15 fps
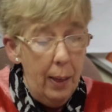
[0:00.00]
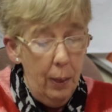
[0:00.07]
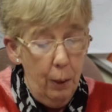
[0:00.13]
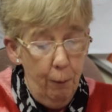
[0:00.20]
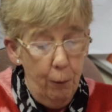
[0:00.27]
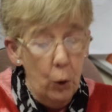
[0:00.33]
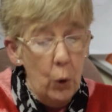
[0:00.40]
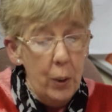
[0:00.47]
The
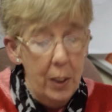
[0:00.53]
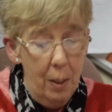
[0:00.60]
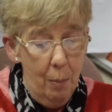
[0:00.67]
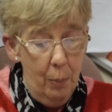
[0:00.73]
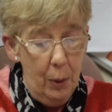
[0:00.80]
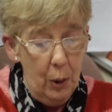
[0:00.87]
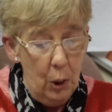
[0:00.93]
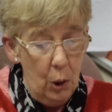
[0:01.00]
phone
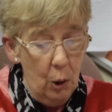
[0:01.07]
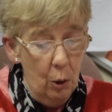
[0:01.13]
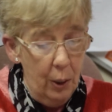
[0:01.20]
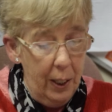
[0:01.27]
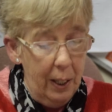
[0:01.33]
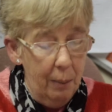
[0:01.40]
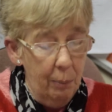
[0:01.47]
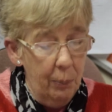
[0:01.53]
number that's on
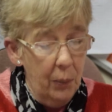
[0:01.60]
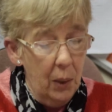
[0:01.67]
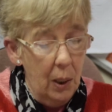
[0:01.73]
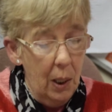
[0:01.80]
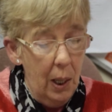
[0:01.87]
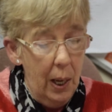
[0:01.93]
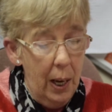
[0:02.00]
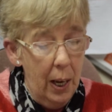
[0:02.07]
it,
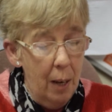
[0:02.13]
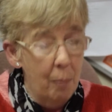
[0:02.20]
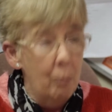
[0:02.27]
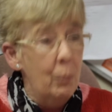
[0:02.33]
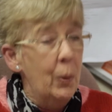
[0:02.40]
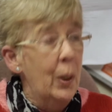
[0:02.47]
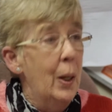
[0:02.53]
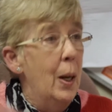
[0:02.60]

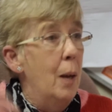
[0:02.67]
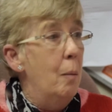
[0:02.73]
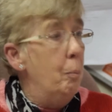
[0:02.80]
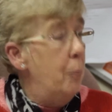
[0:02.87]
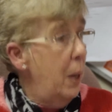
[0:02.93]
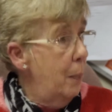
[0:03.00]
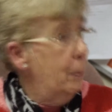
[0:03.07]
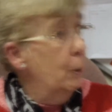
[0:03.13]

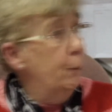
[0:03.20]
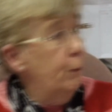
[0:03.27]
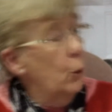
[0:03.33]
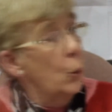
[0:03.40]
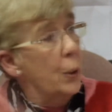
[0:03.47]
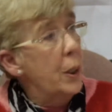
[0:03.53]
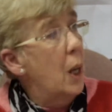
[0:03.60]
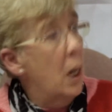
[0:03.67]
people
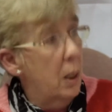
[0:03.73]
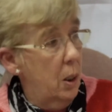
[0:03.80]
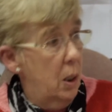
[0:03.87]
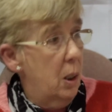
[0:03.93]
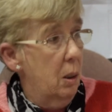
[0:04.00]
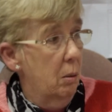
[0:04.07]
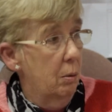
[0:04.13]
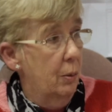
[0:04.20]
phone
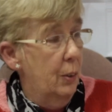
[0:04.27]
us.